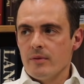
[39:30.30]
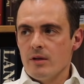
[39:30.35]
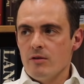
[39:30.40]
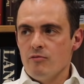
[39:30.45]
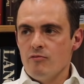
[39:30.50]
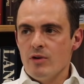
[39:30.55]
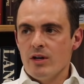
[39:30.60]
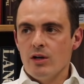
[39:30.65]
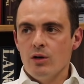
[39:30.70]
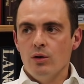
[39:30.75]

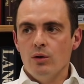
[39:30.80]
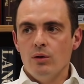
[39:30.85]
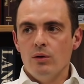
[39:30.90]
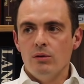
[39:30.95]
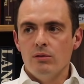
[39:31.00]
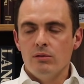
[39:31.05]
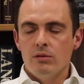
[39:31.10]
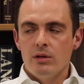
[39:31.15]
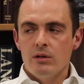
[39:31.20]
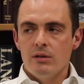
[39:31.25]

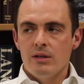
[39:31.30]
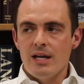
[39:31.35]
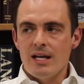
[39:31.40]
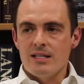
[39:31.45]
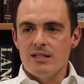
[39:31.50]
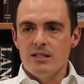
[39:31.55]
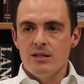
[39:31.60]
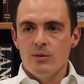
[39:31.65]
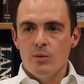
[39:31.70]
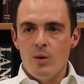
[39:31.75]
recall
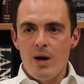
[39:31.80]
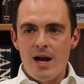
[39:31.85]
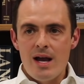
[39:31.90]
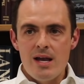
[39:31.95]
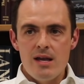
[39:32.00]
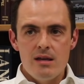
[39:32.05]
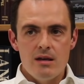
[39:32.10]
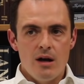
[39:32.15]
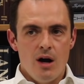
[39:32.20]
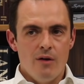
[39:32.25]
getting
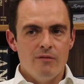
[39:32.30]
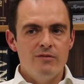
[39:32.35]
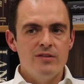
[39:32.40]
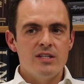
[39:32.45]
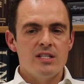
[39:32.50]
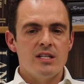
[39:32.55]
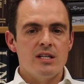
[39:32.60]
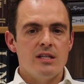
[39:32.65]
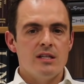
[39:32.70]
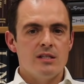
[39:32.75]
away.
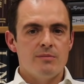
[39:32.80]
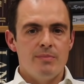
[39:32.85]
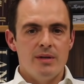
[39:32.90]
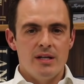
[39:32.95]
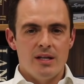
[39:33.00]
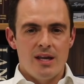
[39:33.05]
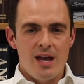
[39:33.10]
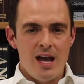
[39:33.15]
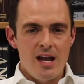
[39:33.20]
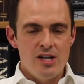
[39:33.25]
Obviously, there's been
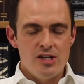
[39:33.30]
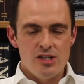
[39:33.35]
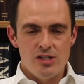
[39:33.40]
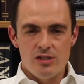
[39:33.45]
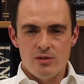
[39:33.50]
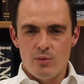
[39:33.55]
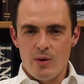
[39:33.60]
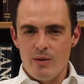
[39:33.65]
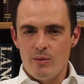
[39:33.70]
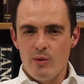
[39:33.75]

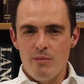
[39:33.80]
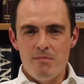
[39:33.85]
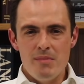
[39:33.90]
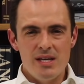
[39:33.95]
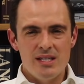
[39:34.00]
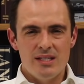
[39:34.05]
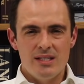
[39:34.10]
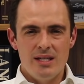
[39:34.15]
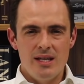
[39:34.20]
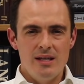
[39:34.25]
occasions where we've
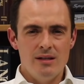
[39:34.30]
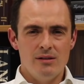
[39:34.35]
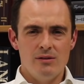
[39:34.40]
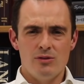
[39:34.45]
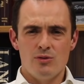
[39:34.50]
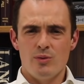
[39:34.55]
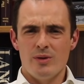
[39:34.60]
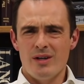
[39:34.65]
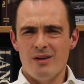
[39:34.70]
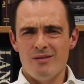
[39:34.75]
missed
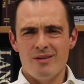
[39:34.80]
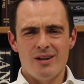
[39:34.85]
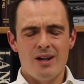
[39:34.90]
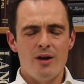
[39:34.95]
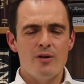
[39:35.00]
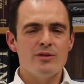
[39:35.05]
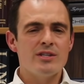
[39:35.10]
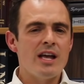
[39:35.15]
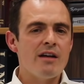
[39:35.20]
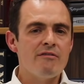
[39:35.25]
deals, we don't
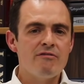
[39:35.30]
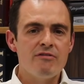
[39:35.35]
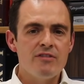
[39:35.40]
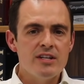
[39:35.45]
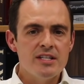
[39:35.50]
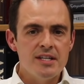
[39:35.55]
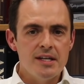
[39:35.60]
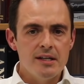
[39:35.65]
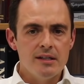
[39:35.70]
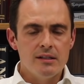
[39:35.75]
close every
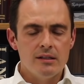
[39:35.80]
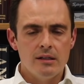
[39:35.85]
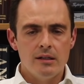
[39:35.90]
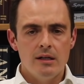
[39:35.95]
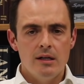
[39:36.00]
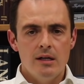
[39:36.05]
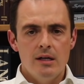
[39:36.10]
deal.